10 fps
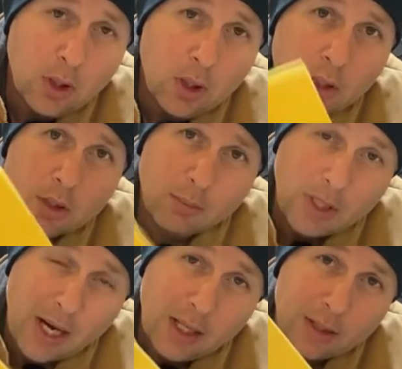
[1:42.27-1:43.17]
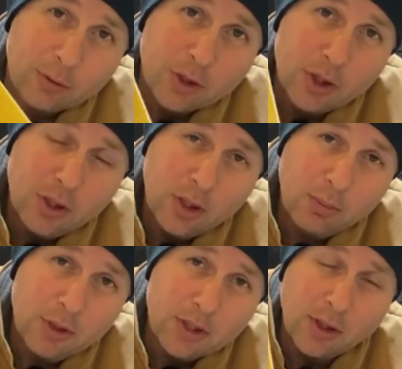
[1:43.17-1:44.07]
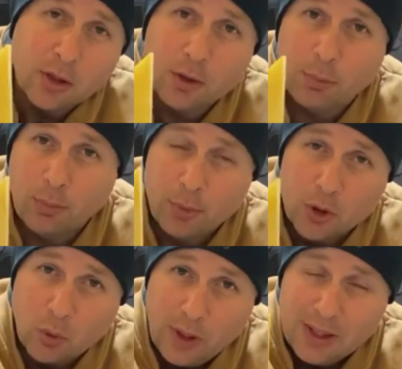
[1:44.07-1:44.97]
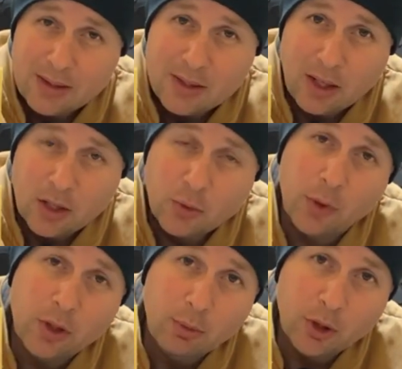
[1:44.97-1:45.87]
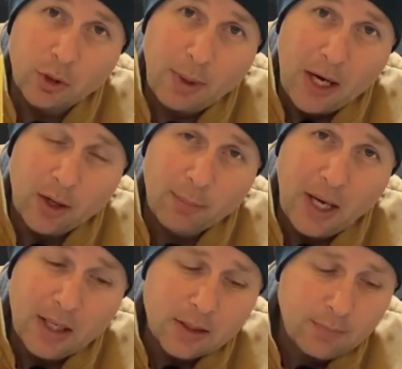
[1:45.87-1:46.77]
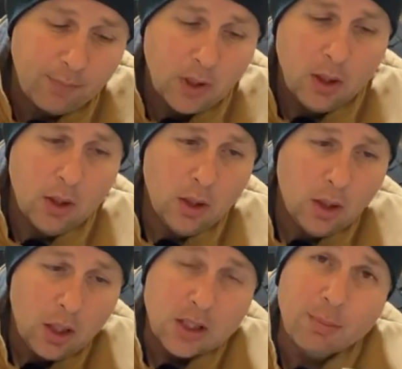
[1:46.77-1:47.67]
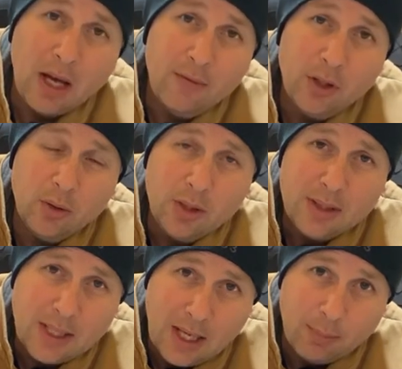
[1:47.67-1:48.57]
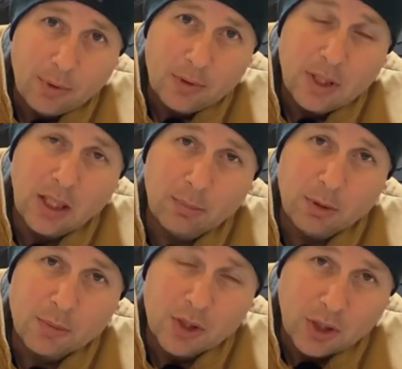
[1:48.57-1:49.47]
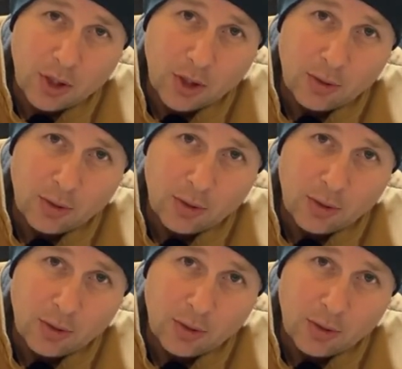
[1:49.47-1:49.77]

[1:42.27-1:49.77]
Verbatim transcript: some dielectric shielding material to put between the cells when you build your battery packs, and some heavy-duty tape to keep them secure.